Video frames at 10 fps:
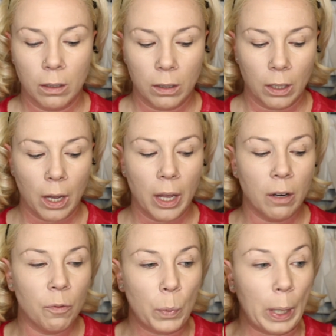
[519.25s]
to kind
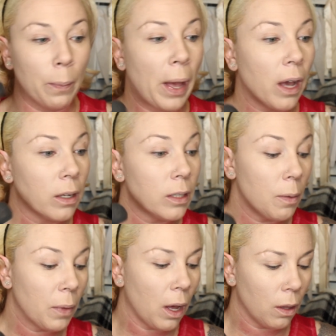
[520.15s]
of bring back
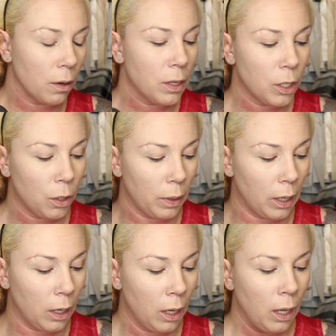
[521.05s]
some color into it.